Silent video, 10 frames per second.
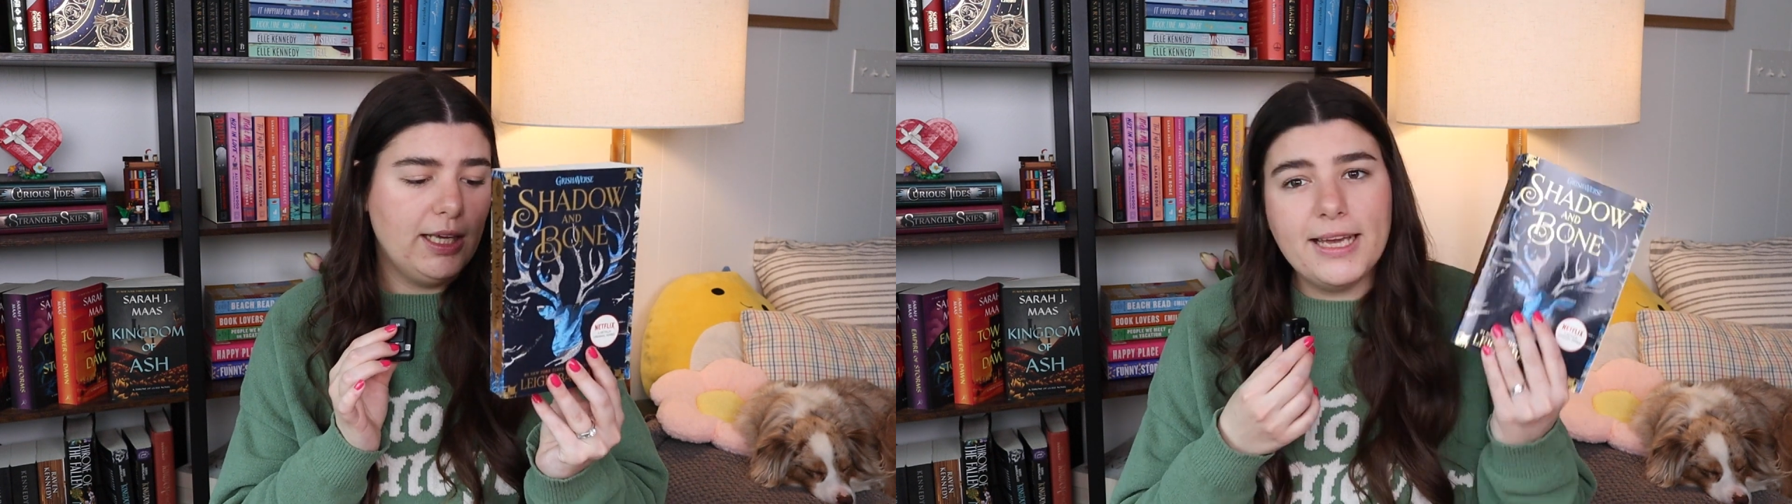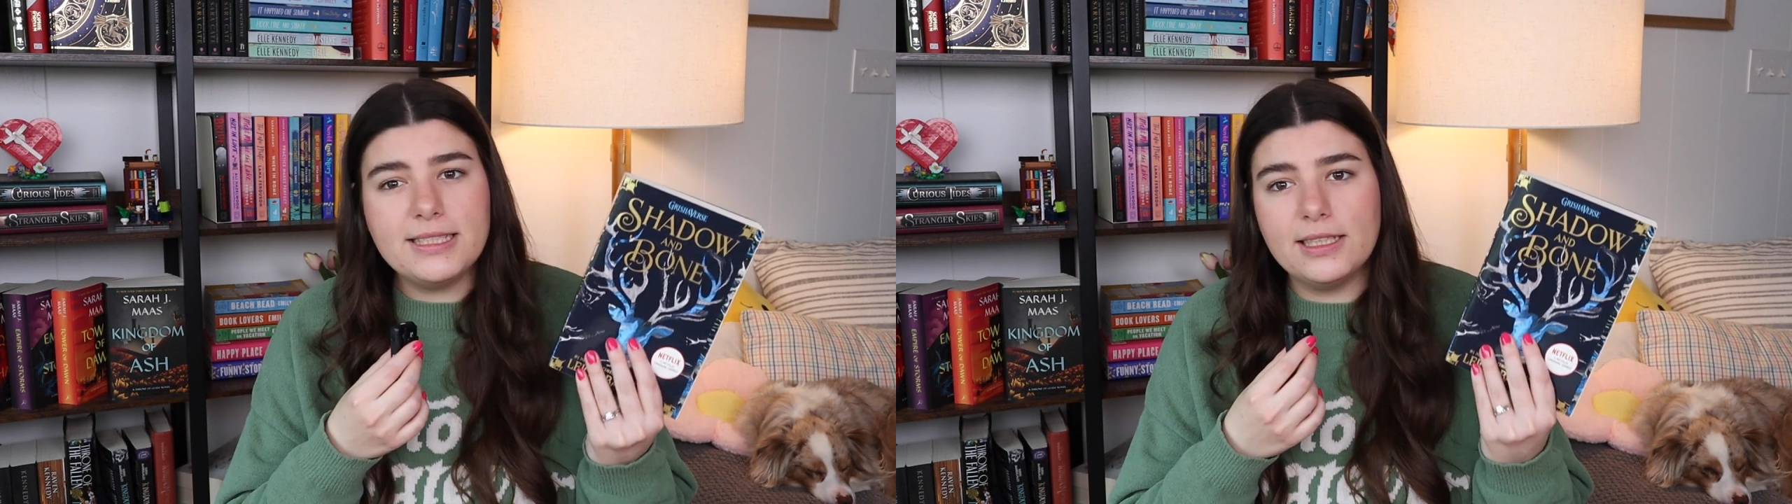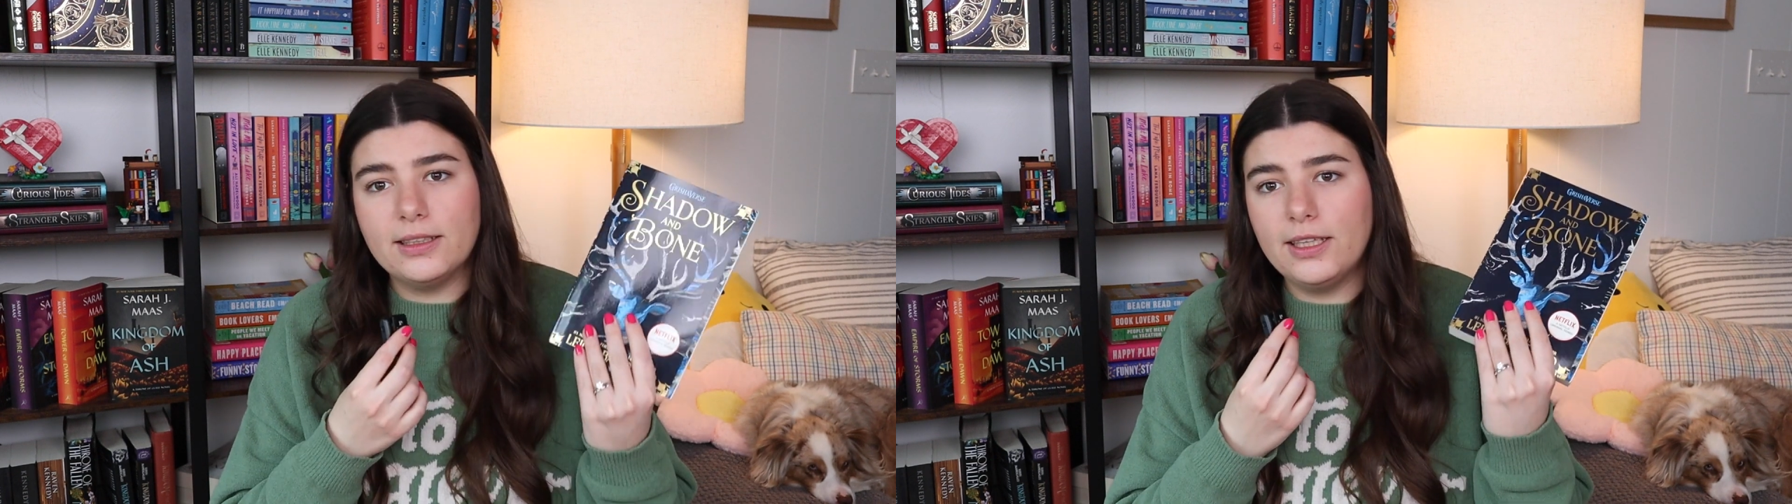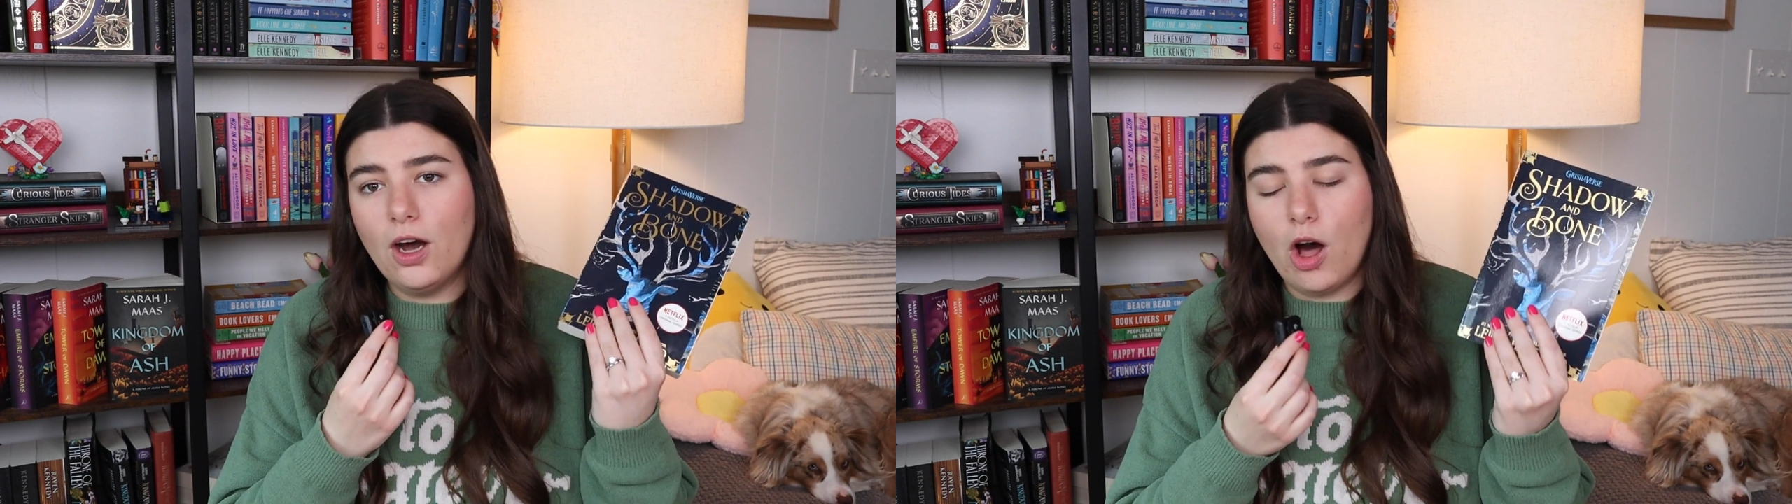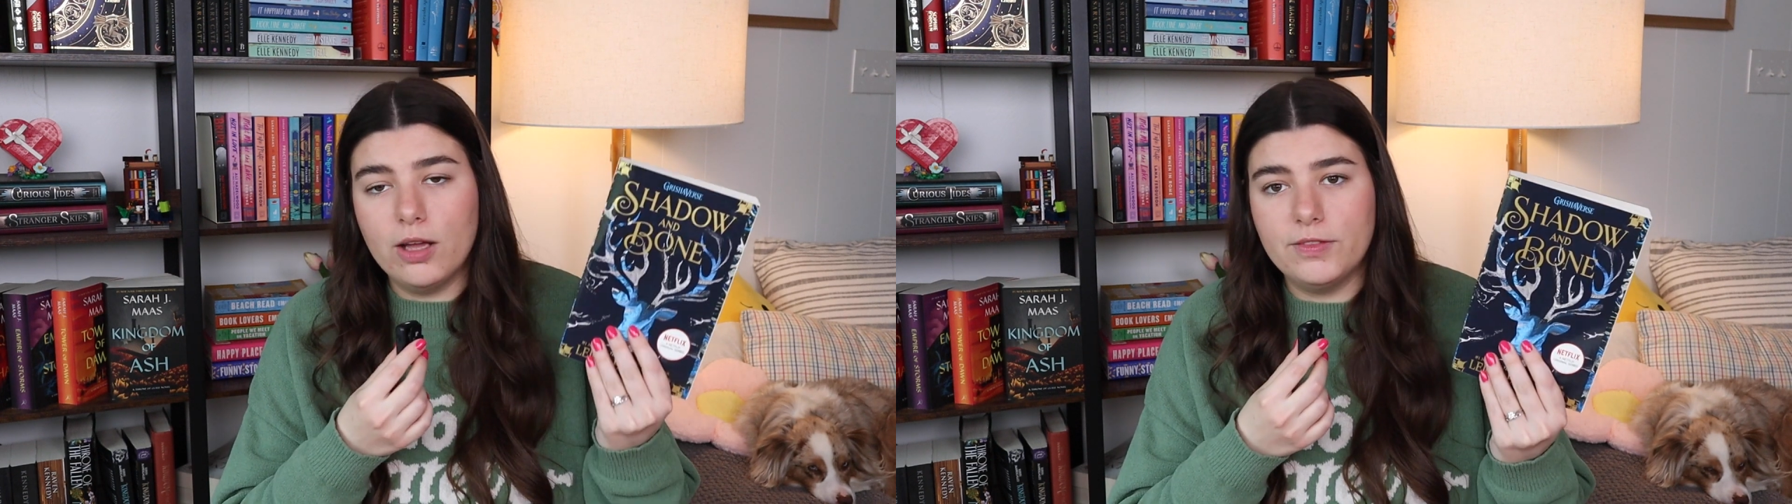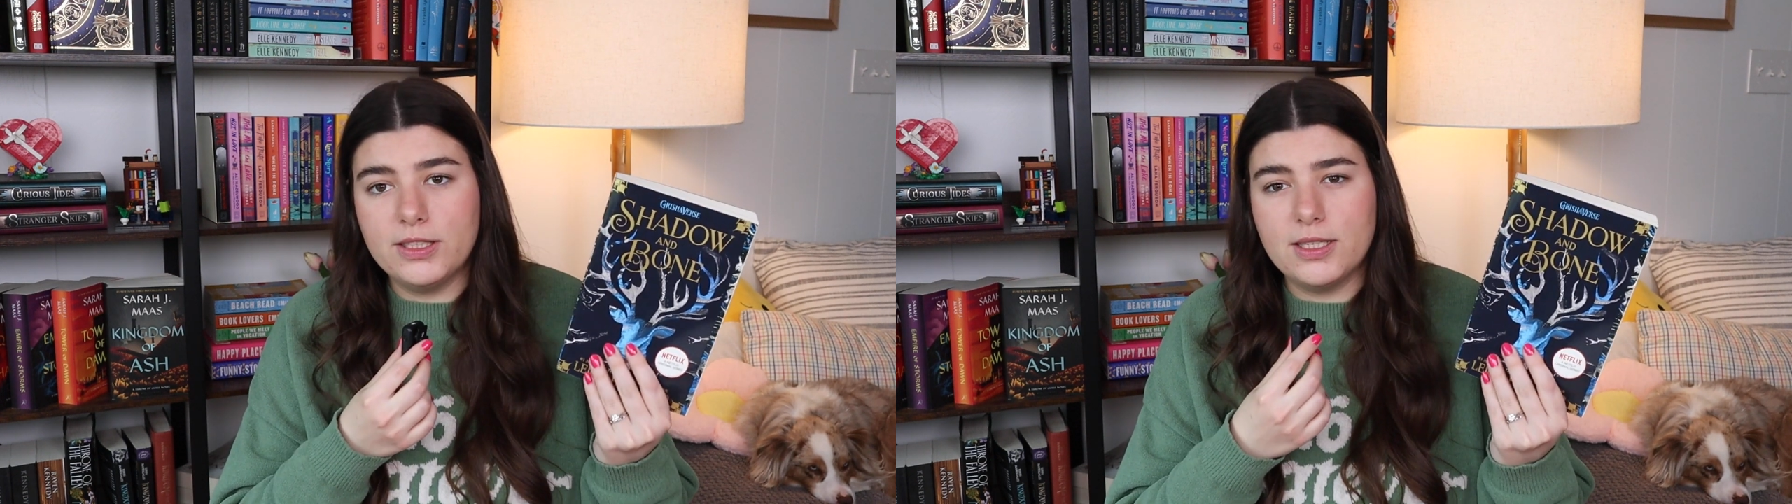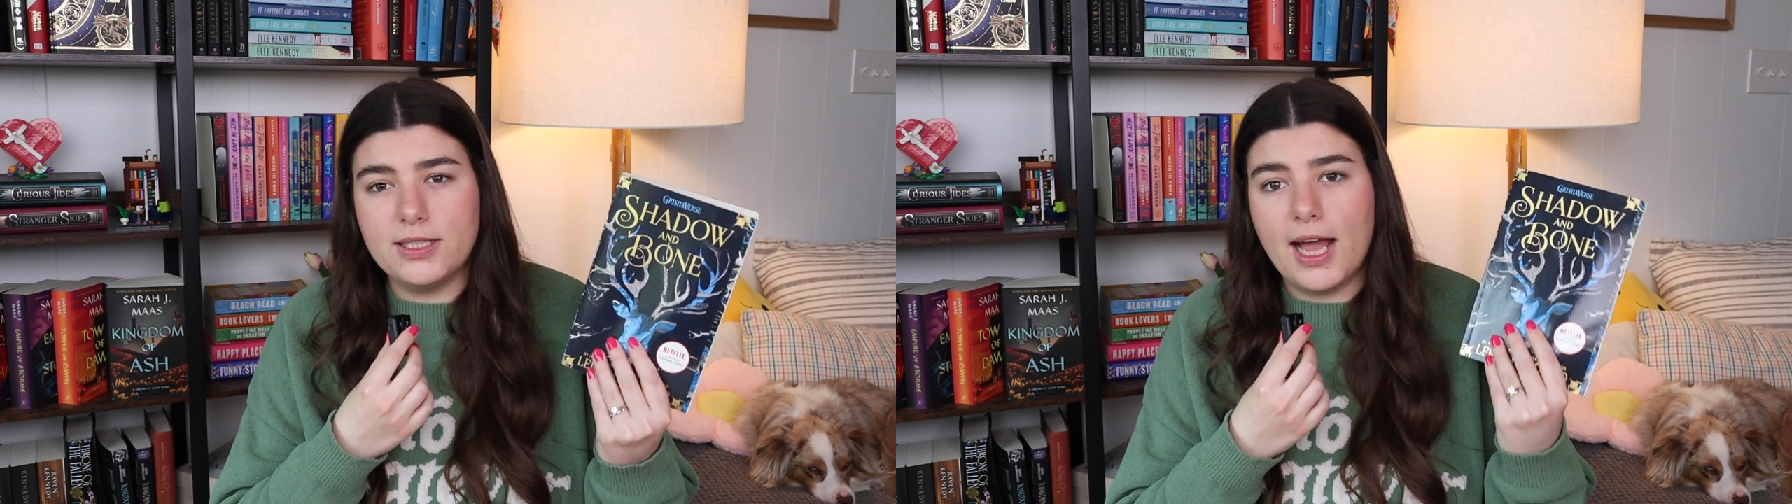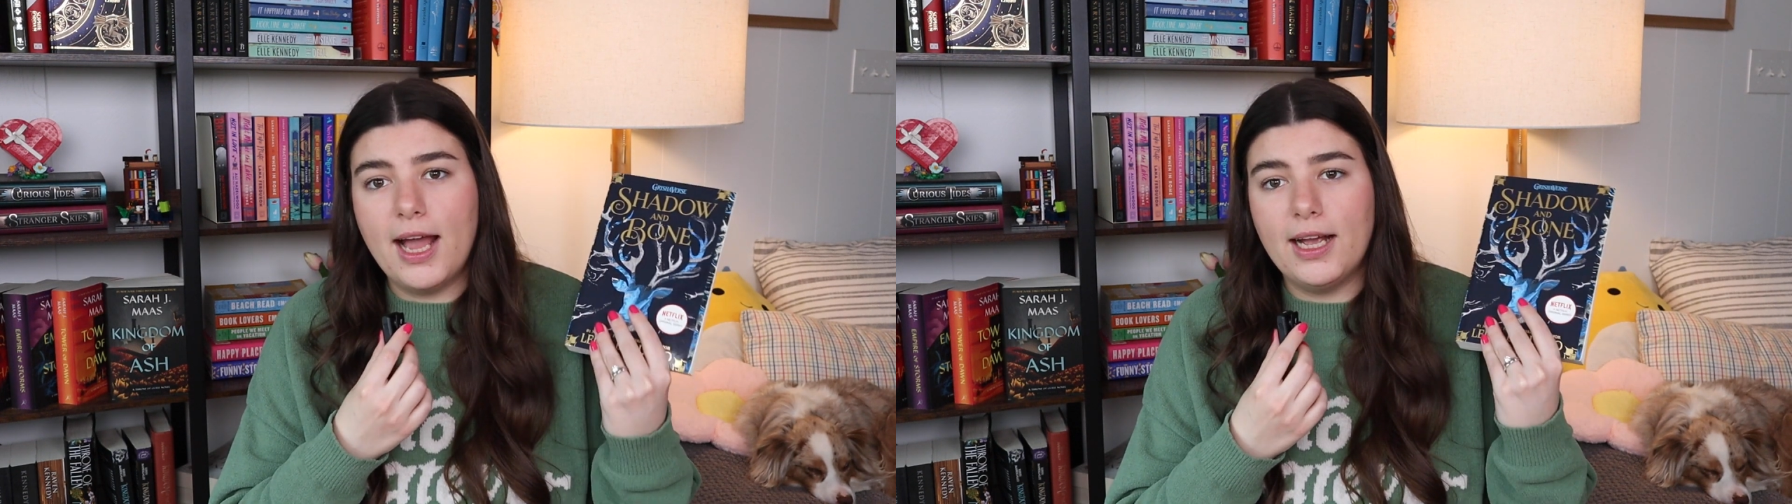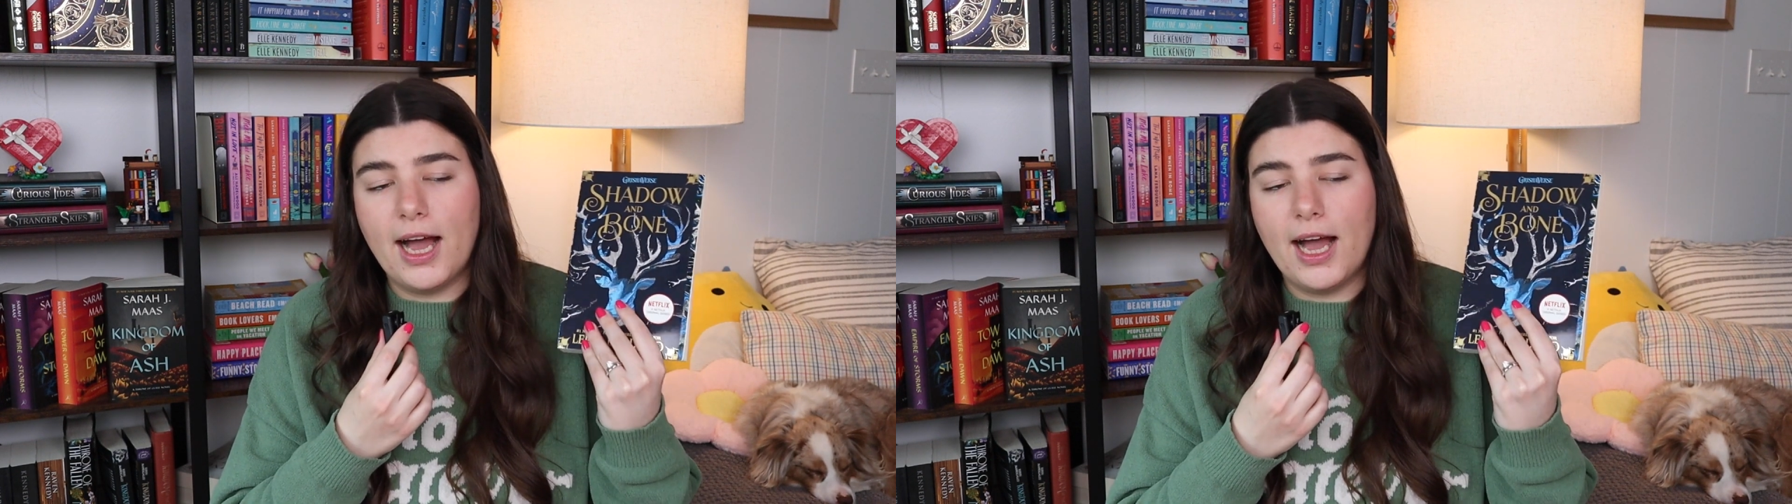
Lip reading: Basically, all of this to say,